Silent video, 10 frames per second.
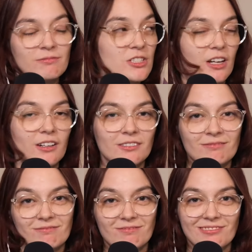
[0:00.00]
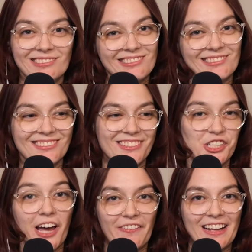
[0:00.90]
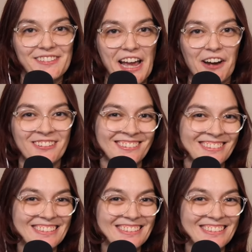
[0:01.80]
so jot that down.